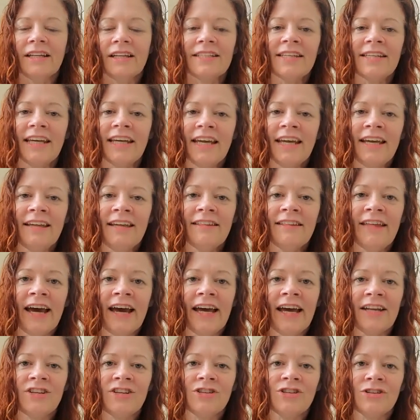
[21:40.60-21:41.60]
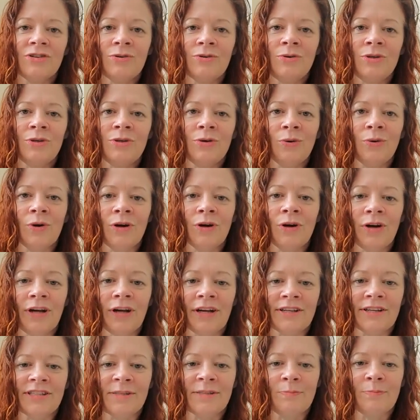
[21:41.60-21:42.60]
Take that to your
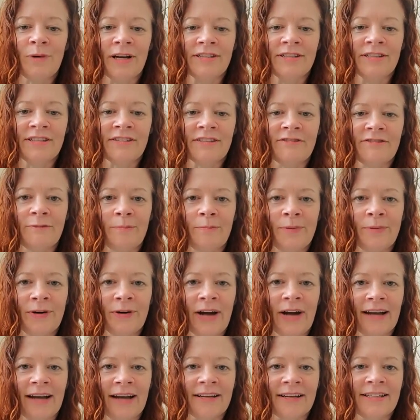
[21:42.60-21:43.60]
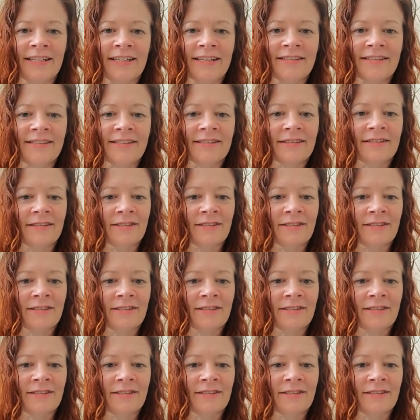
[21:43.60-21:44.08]
expressive practice.